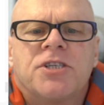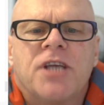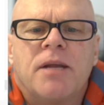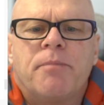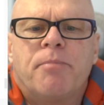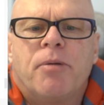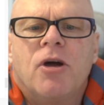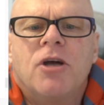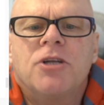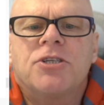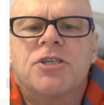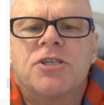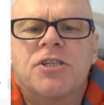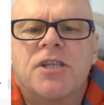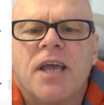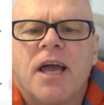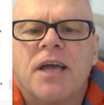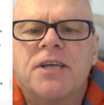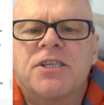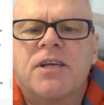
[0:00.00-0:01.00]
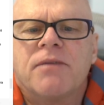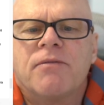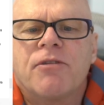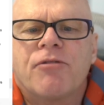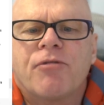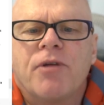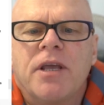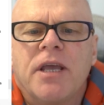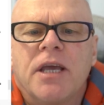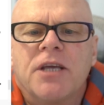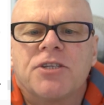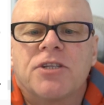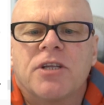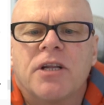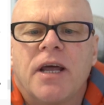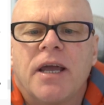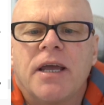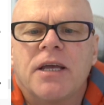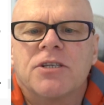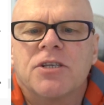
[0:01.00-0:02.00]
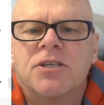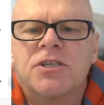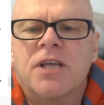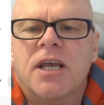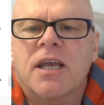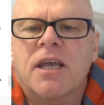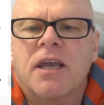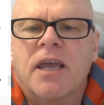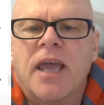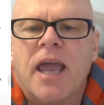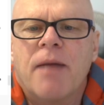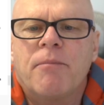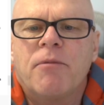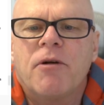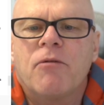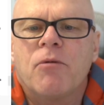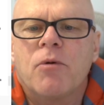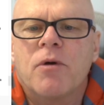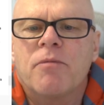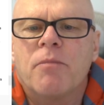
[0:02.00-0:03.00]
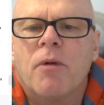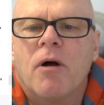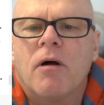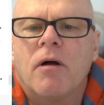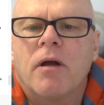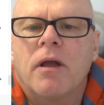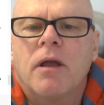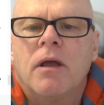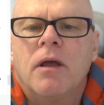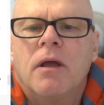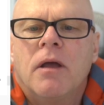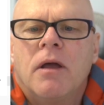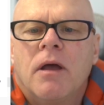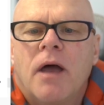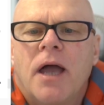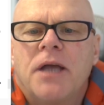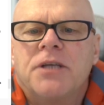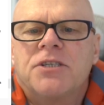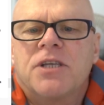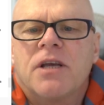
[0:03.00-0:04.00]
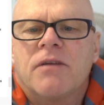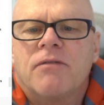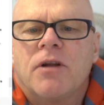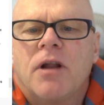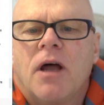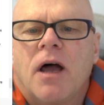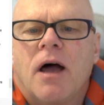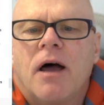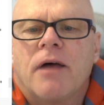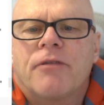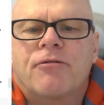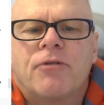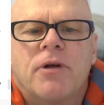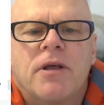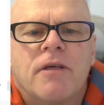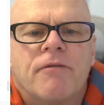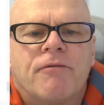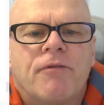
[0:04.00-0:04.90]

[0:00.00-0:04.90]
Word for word: said, purchased the A7 III yesterday as a second camera with my a7R3.